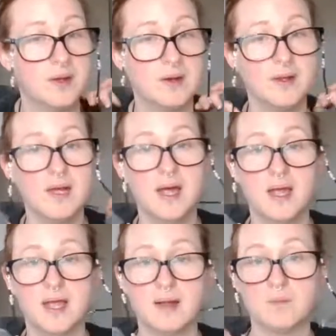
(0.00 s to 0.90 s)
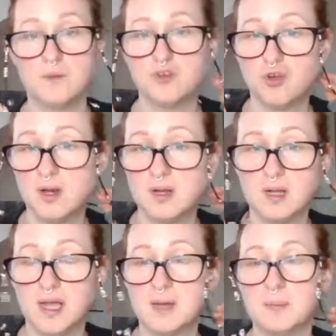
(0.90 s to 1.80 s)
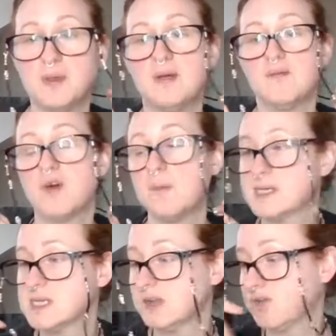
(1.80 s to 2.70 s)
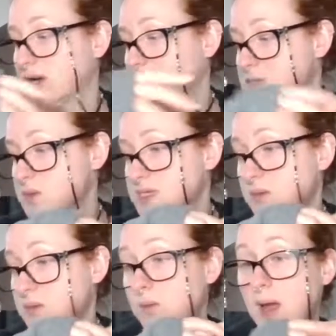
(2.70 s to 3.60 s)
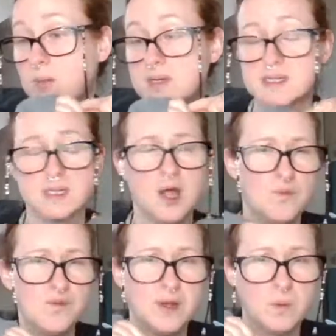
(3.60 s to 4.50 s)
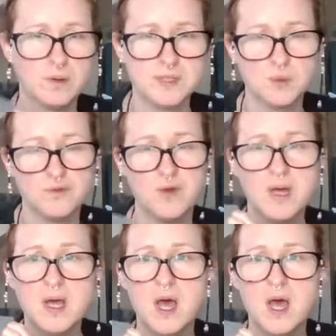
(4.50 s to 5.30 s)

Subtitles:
But again, we're trying to like be environmentally friendly, so we'll see what happens, and hopefully it won't sort of